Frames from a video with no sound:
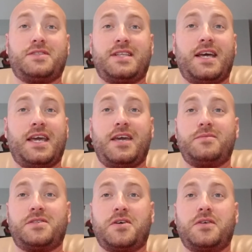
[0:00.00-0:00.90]
in that game.
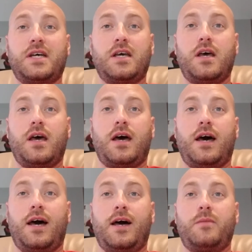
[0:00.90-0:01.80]
So,
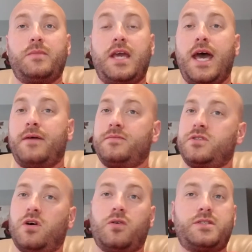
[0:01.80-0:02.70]
yeah.
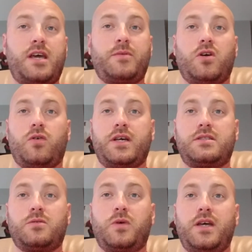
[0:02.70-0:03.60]
So Sam and Co gets
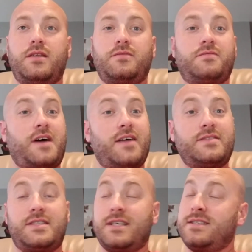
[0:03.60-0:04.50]
the win,
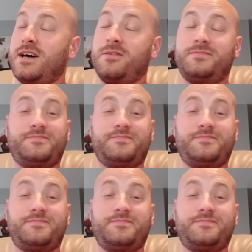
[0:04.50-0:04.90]
5-6 now.